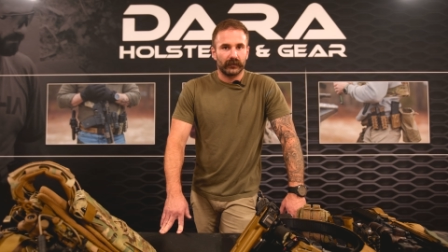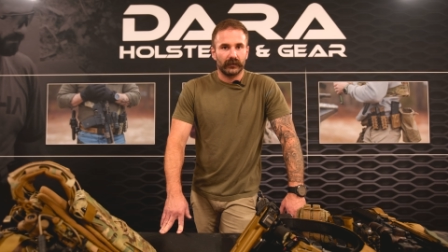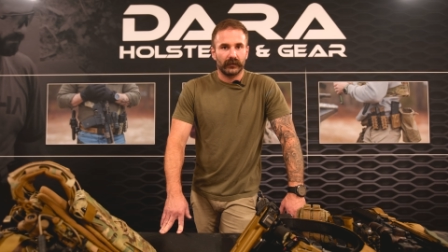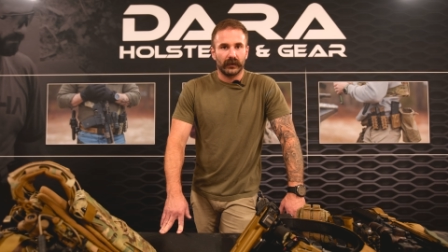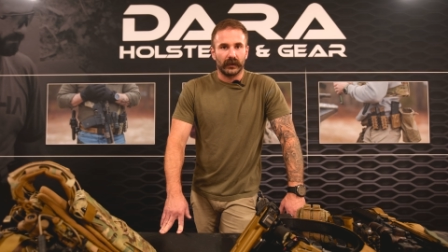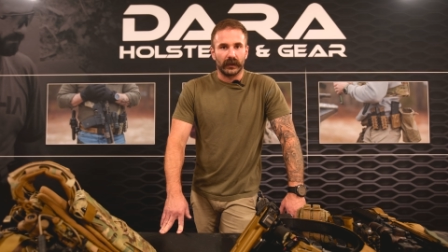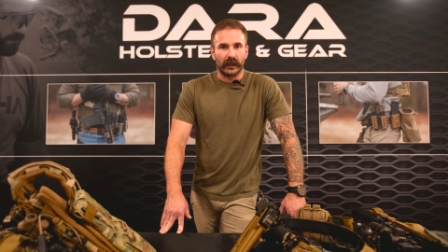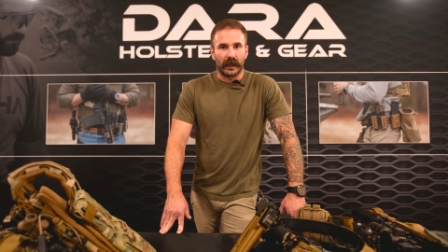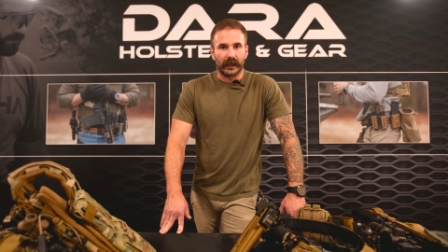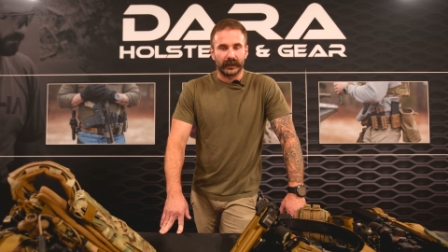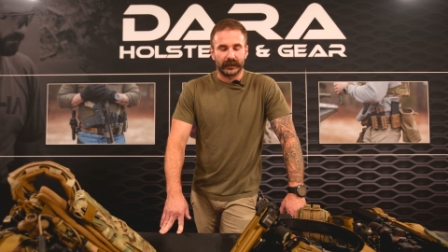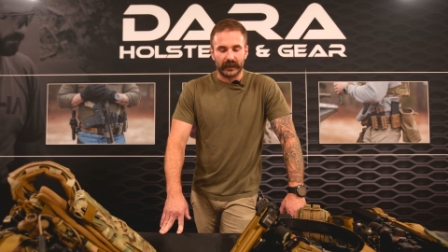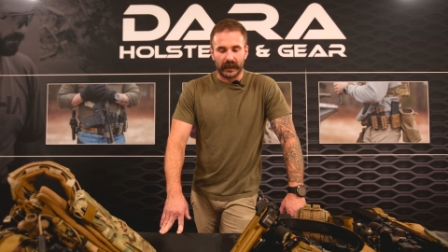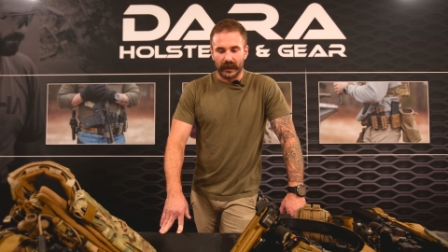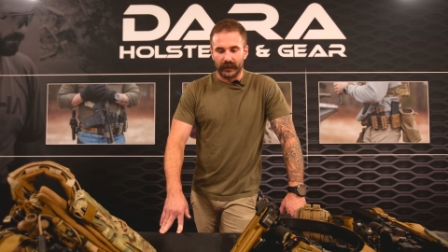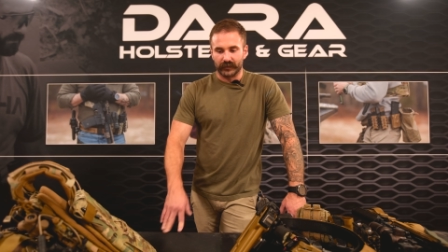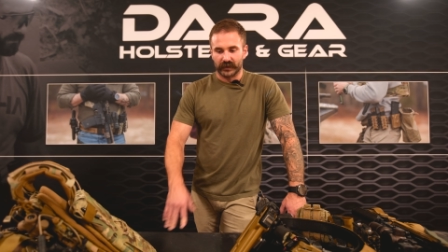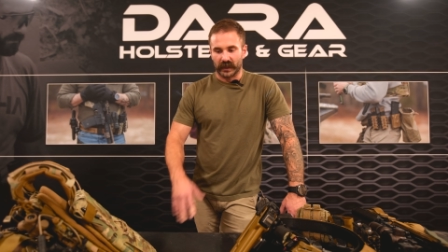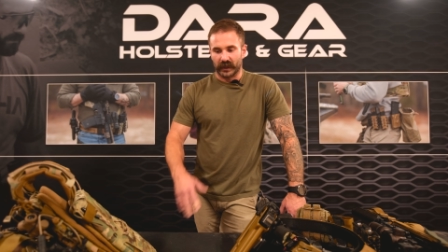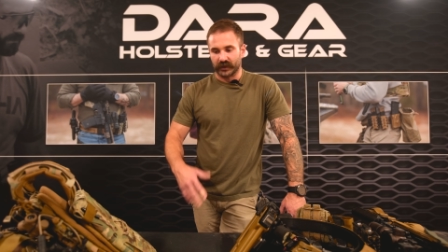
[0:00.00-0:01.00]
A lot of
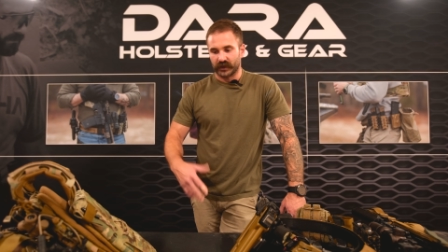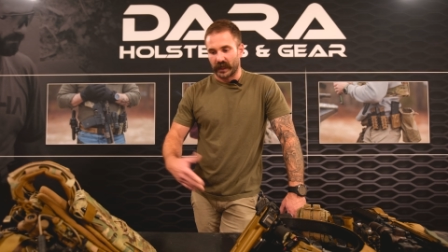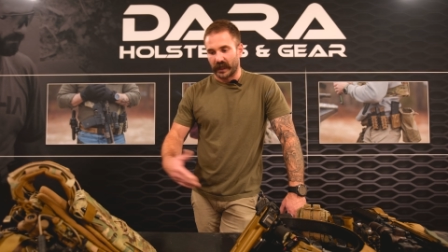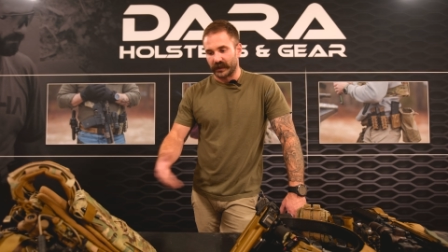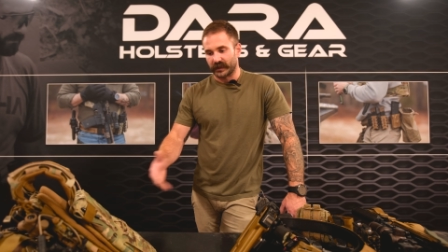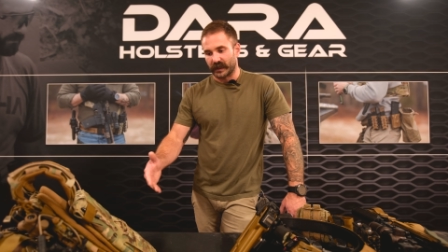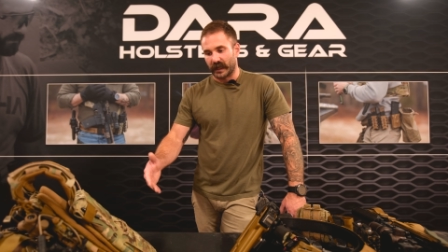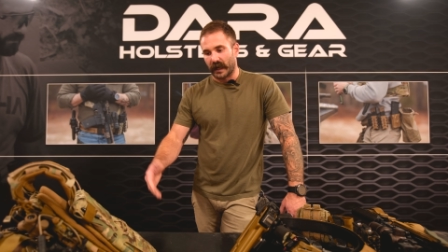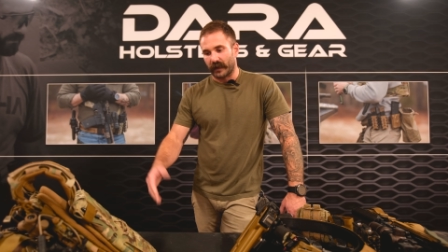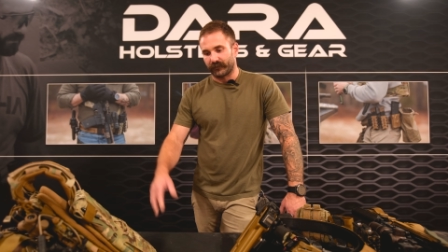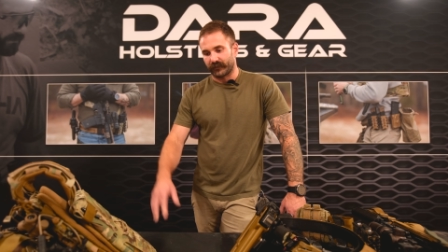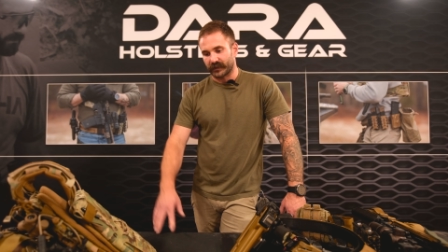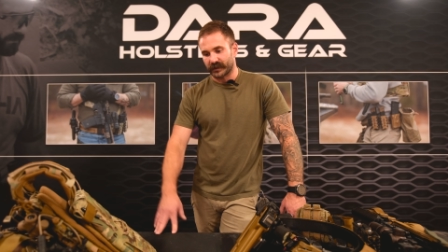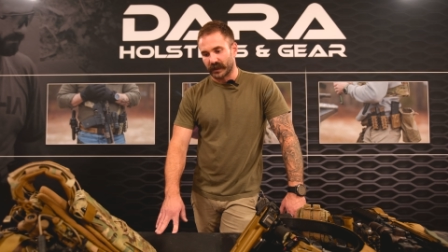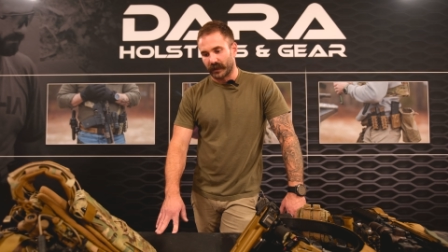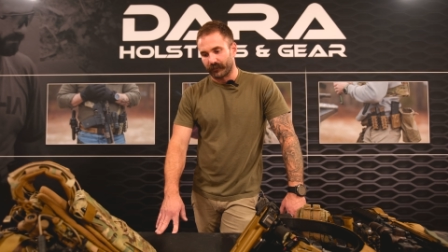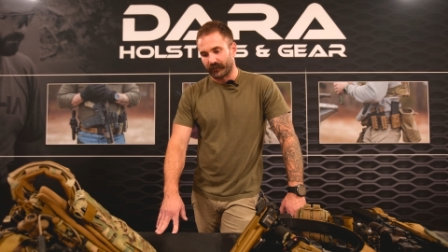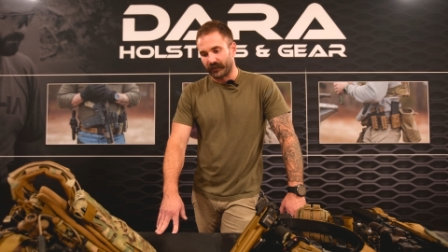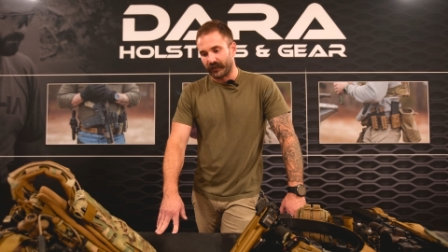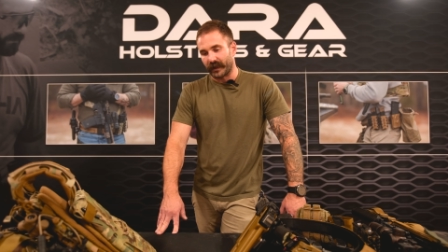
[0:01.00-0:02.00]
times I'll change it out for
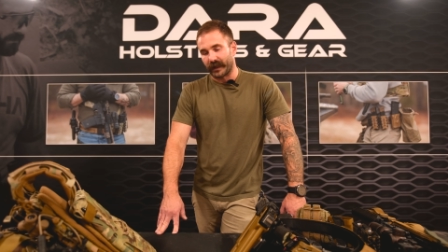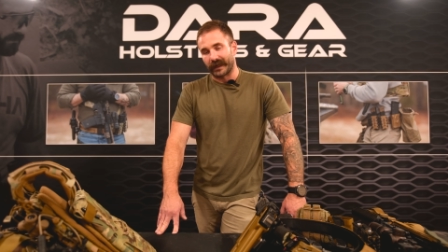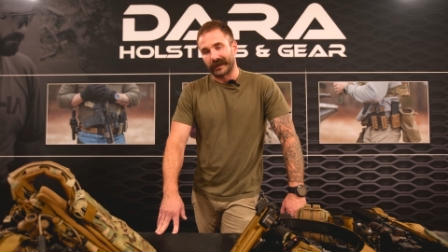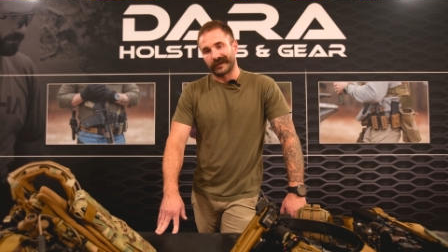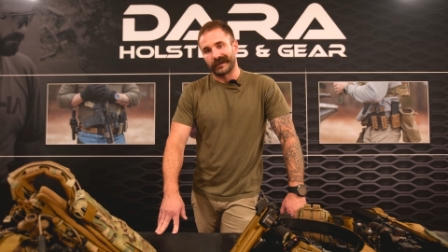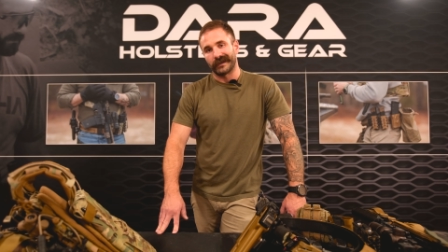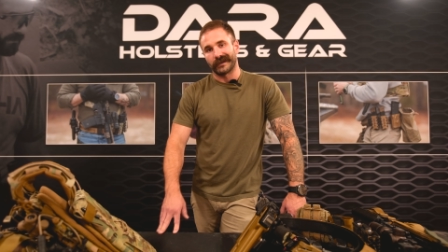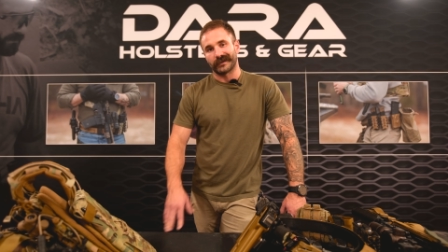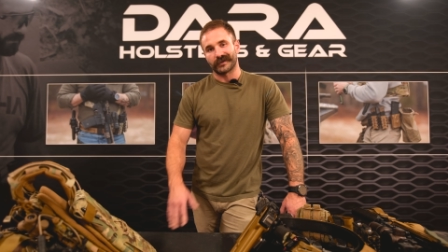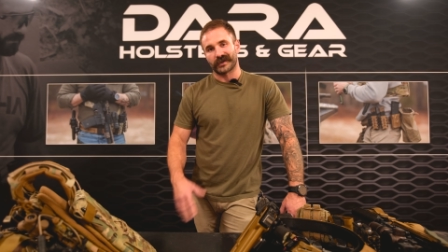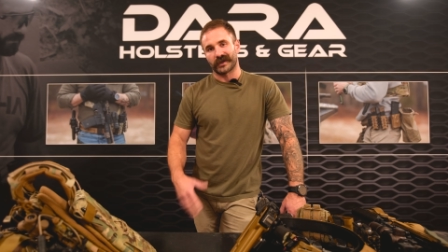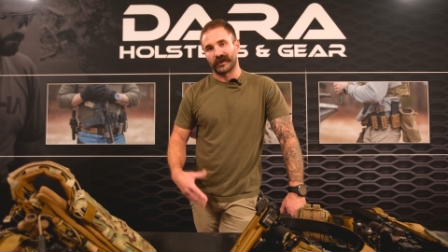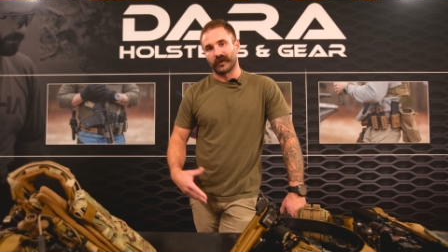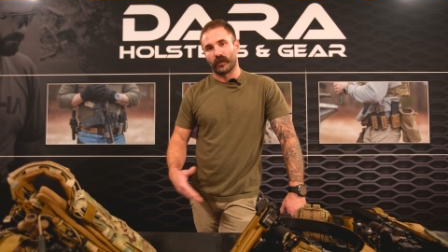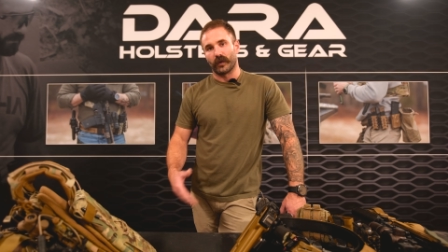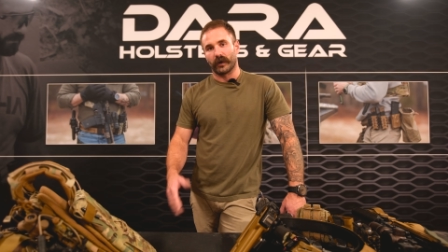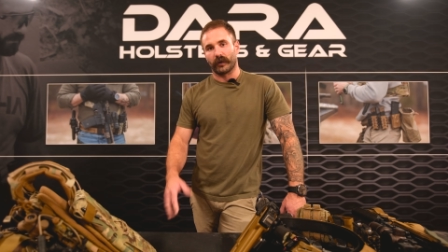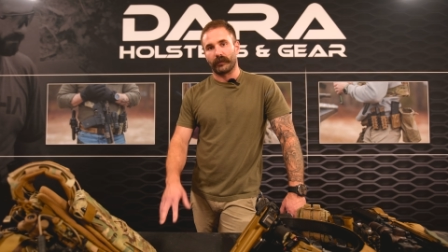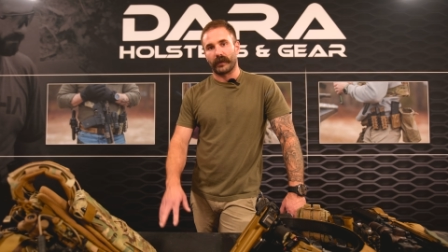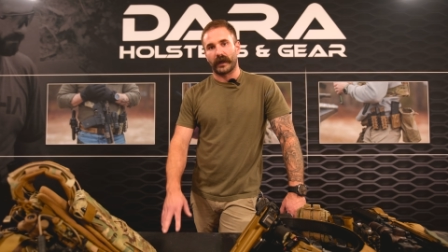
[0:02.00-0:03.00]
something that I think is going to
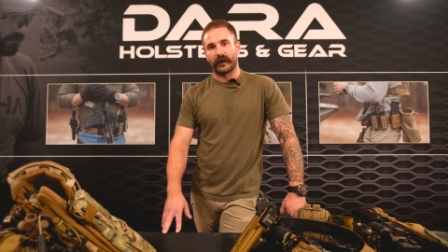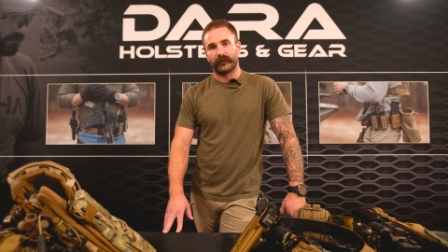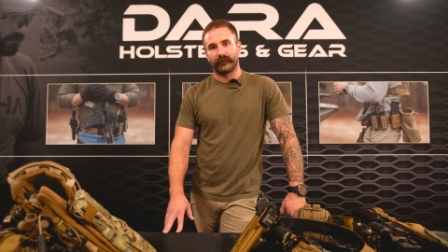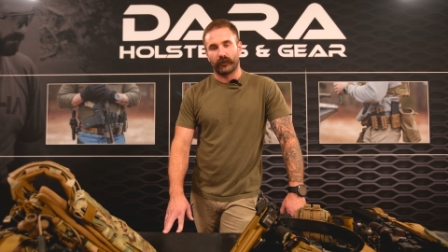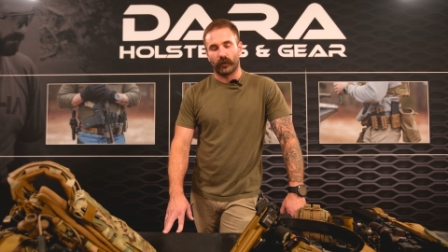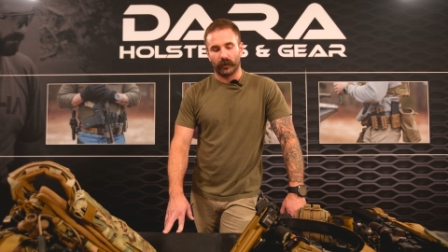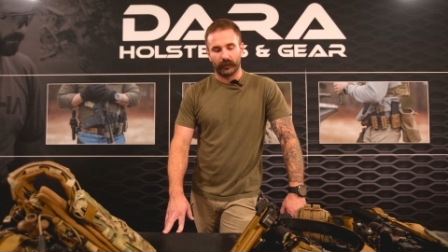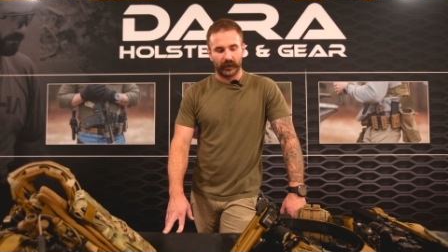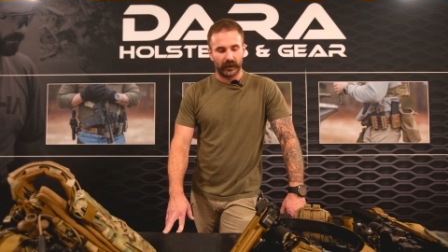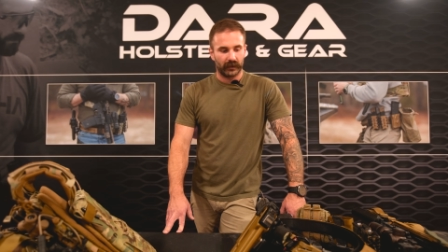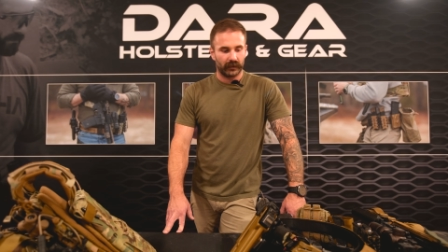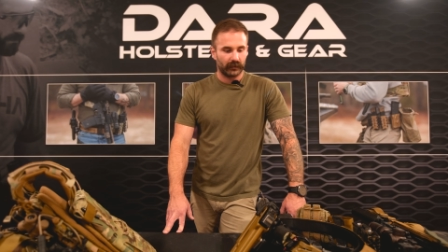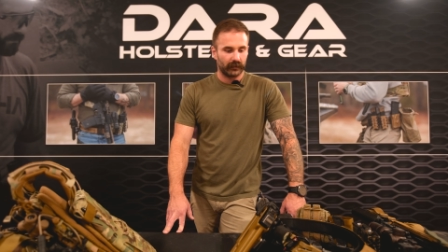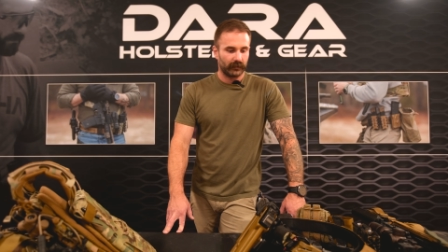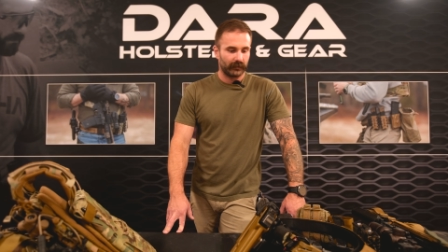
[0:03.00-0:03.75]
work better for me.